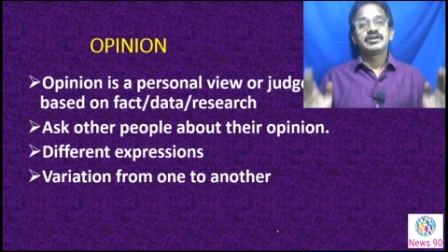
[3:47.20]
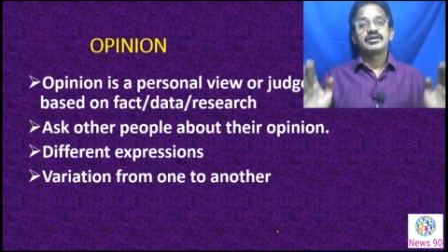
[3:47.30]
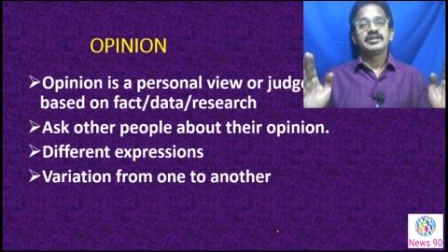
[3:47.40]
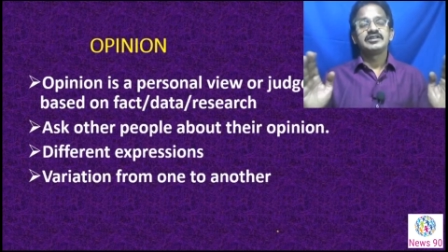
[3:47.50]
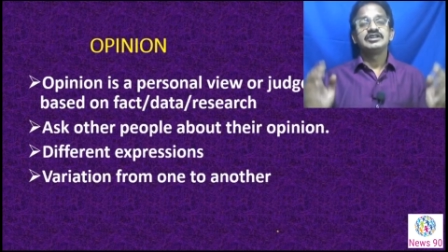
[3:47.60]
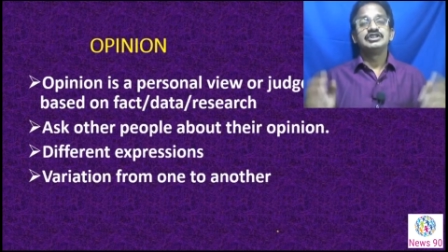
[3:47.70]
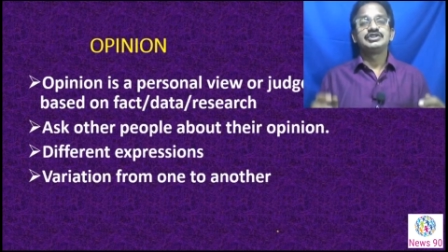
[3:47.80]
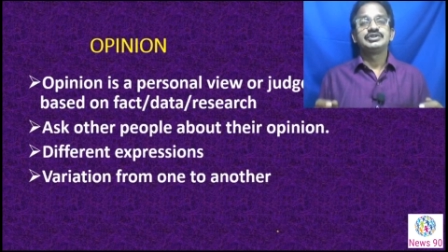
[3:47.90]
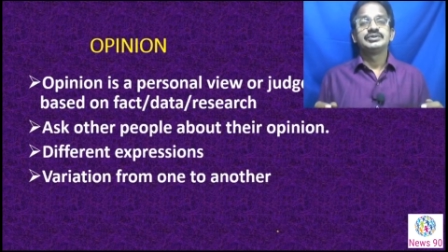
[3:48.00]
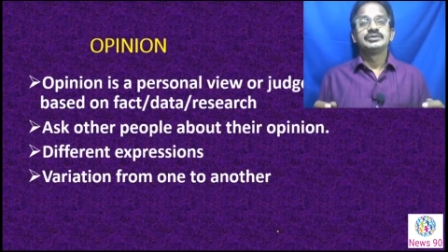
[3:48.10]
regarding the
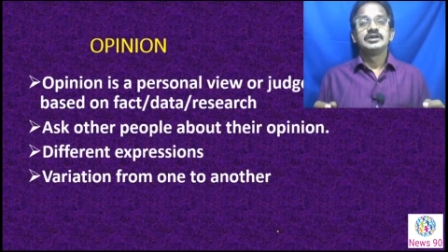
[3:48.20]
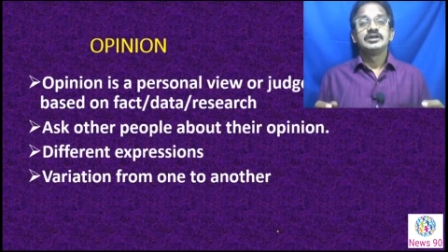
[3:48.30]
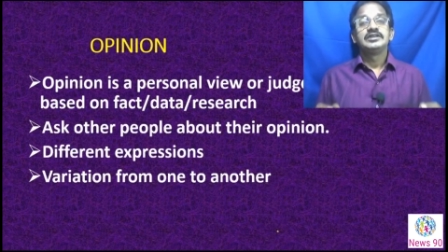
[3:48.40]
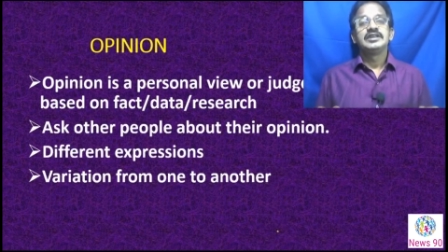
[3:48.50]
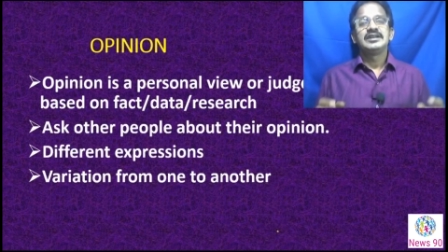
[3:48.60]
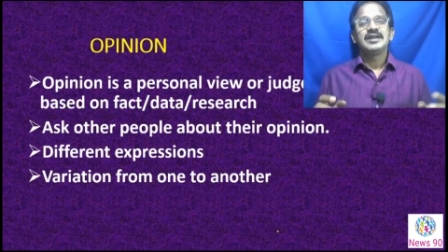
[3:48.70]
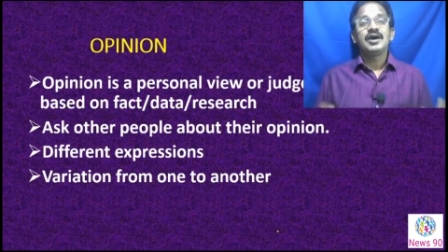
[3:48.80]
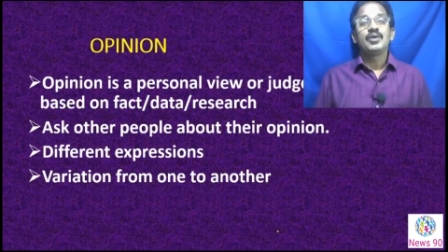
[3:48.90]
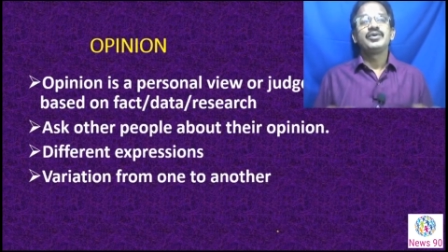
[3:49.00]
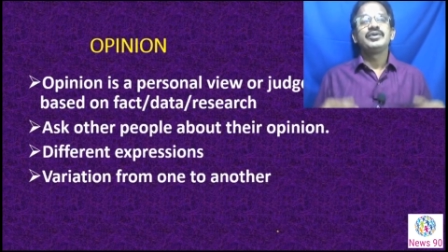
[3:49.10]
issue then
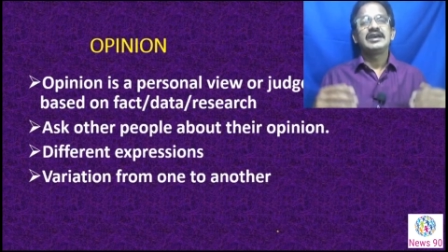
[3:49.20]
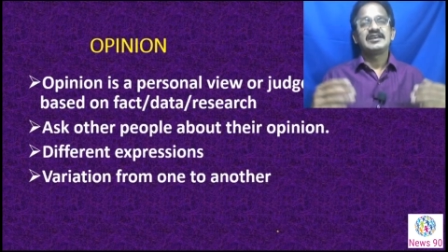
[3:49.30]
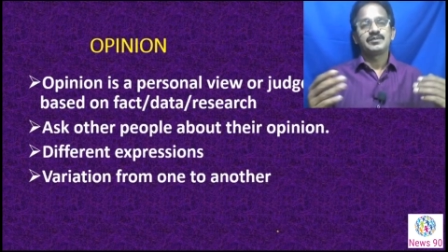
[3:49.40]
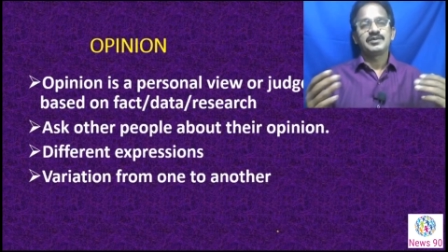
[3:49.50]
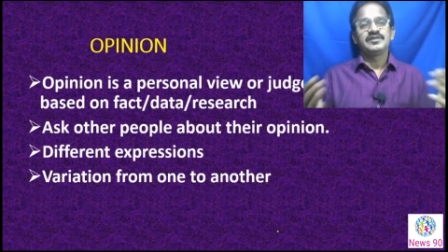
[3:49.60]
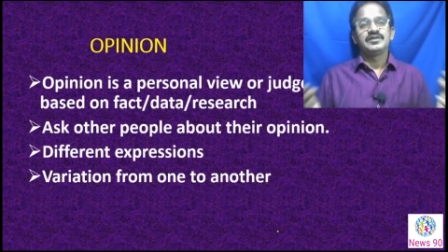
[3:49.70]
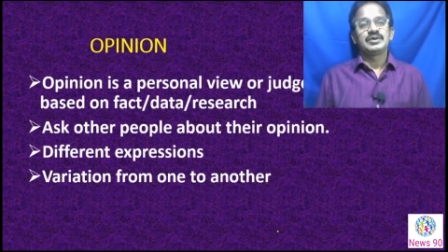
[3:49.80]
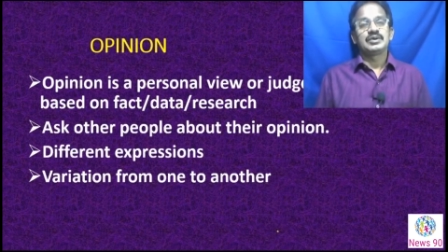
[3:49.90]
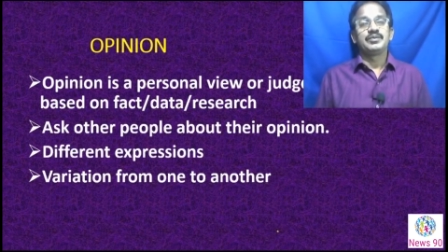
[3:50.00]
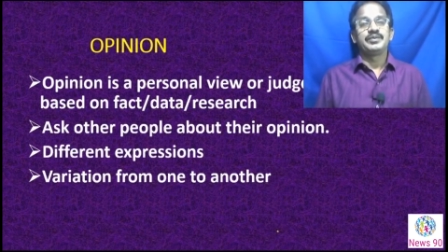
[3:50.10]
how would you express
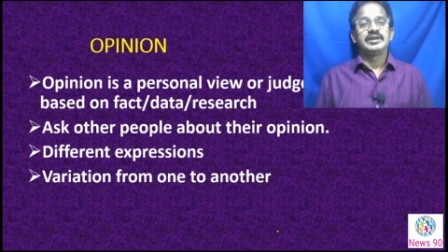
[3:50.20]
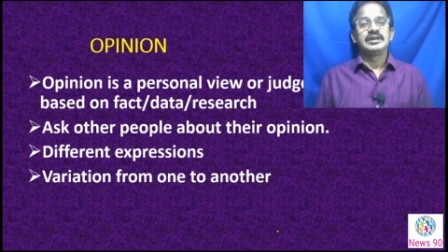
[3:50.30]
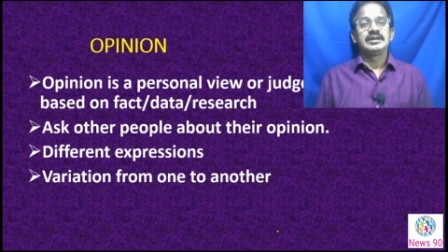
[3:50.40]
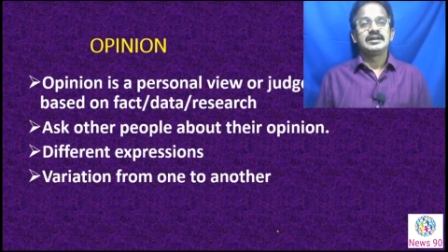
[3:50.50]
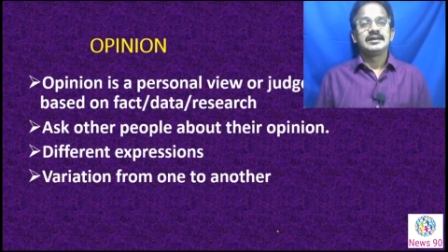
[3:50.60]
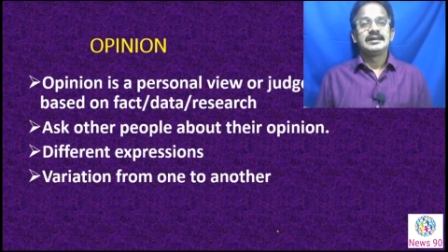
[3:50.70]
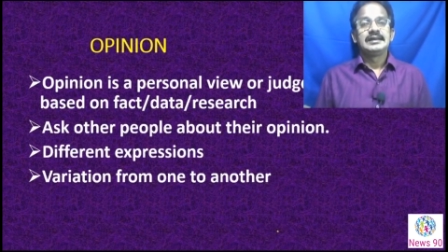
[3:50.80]
your opinion